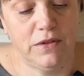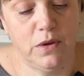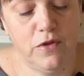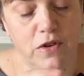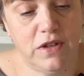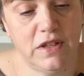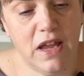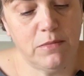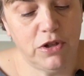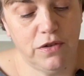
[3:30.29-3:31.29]
So I've used the
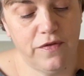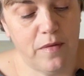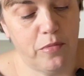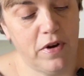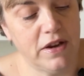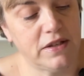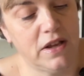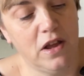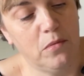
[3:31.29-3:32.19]
same 2 fabrics,